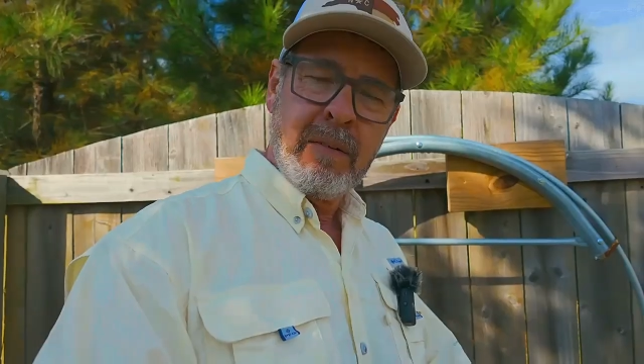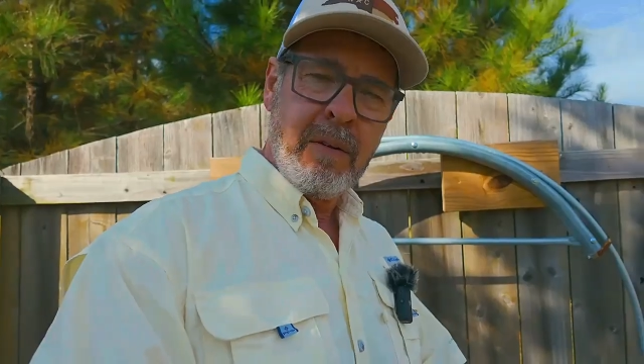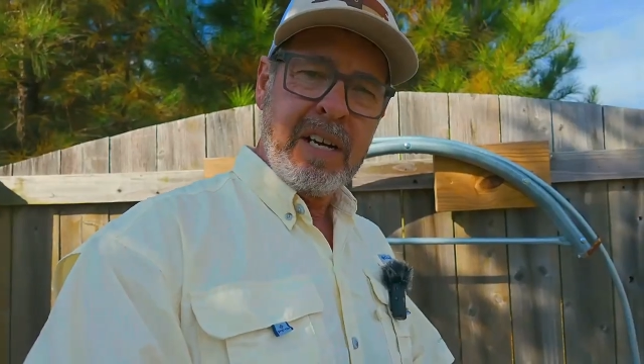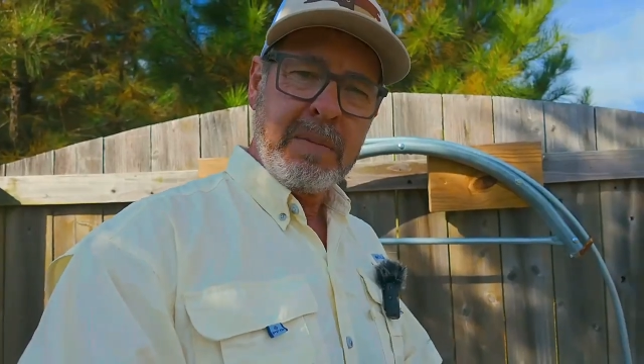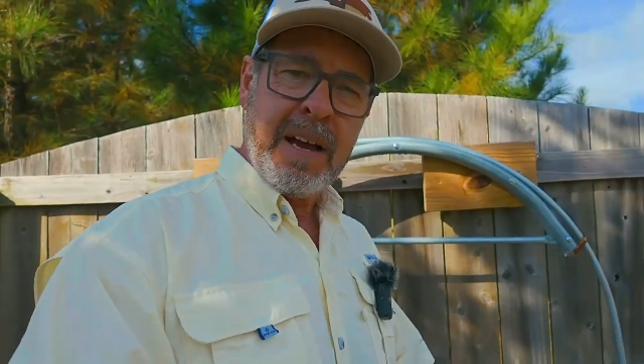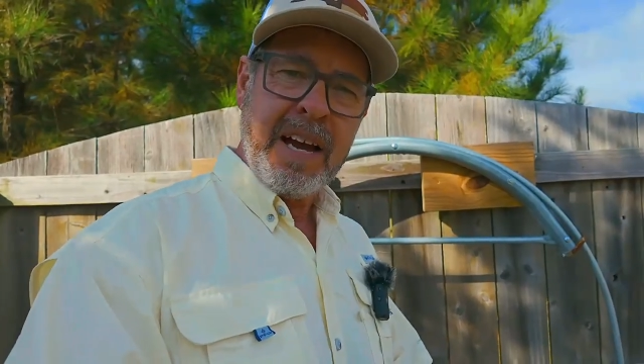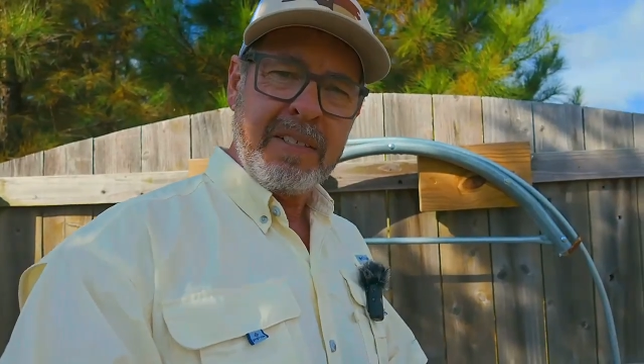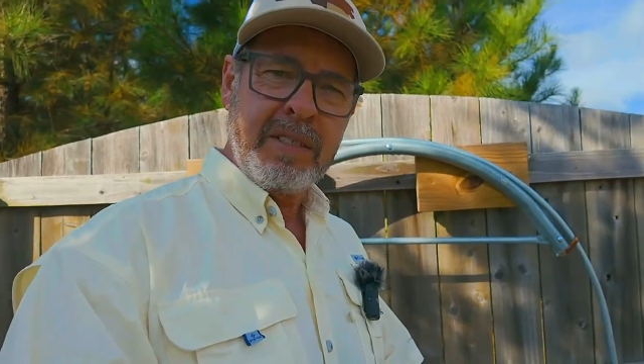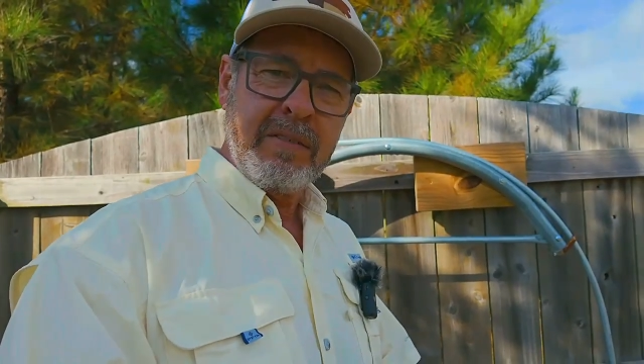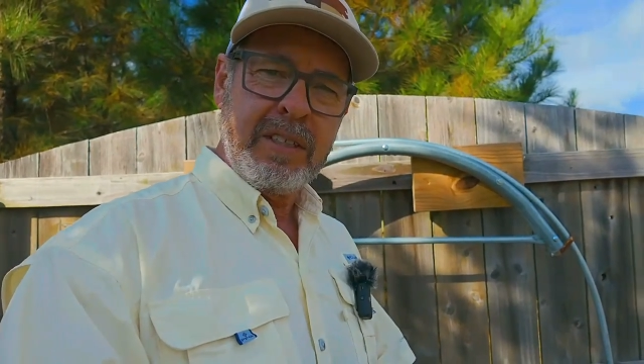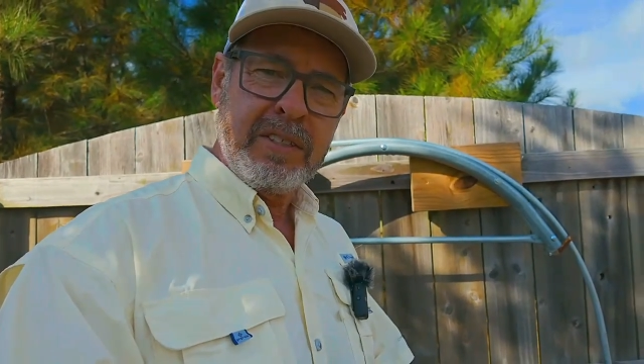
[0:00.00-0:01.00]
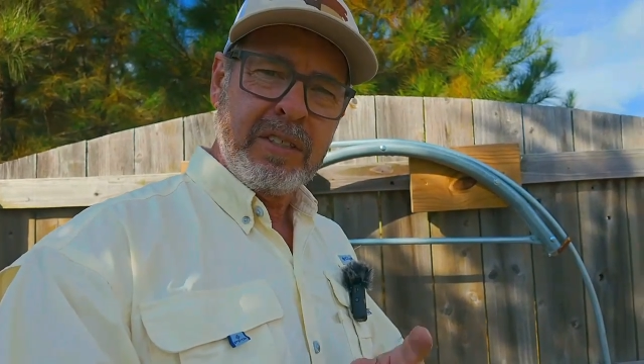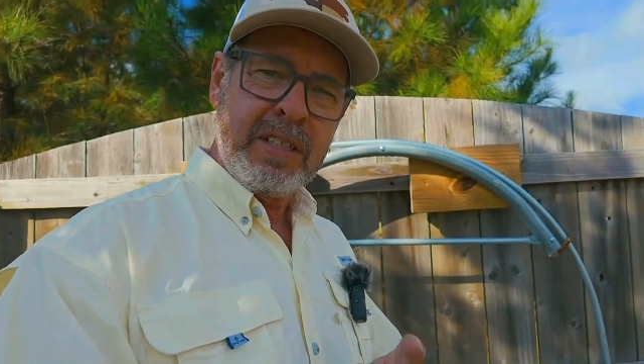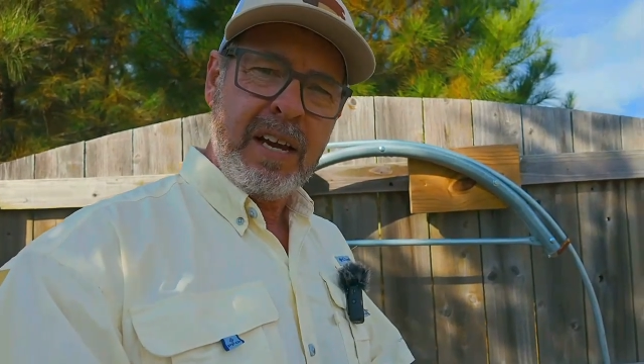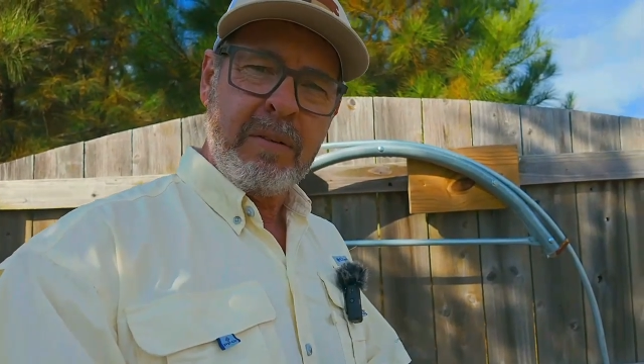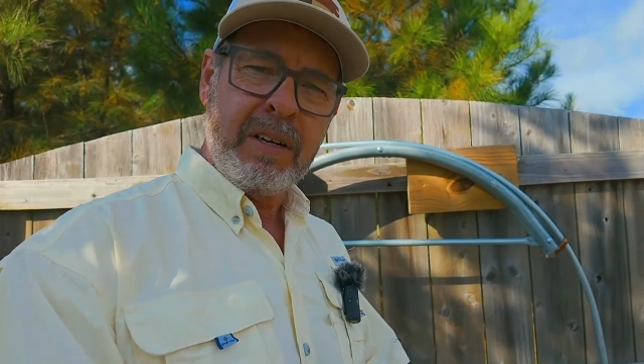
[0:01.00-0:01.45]
raised box over there. So
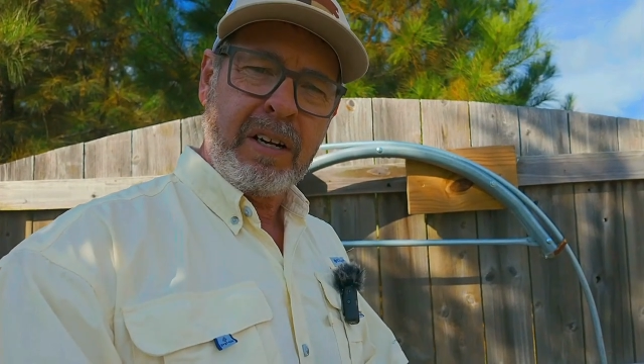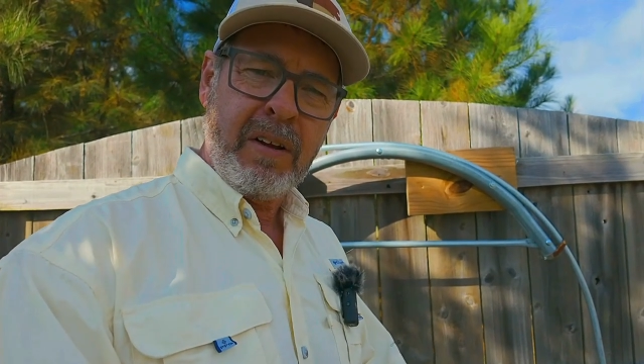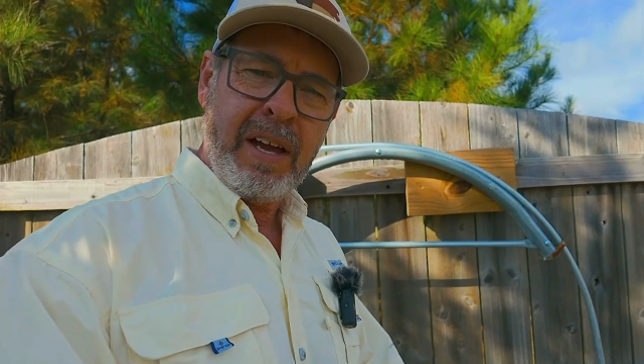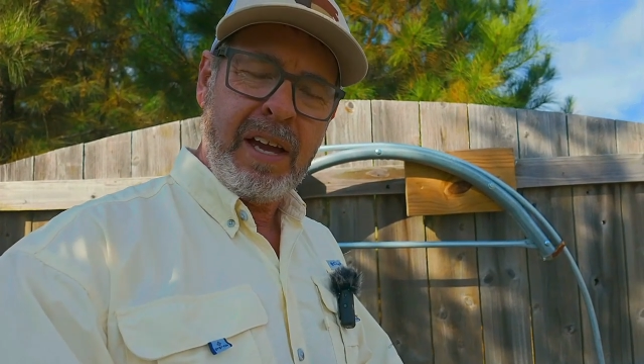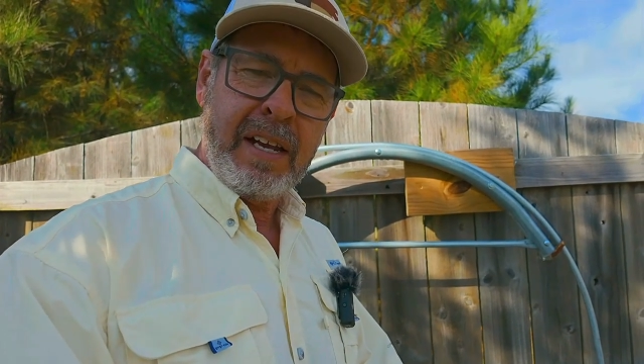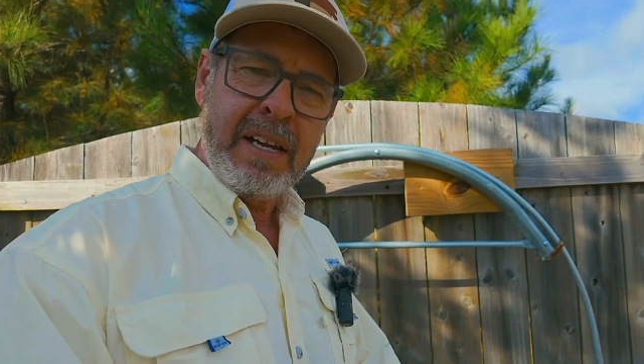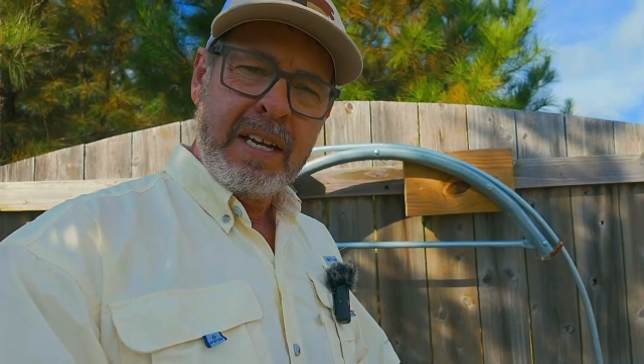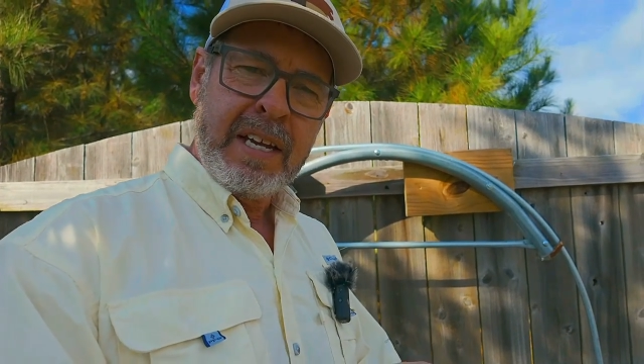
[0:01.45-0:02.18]
now we're going to go ahead.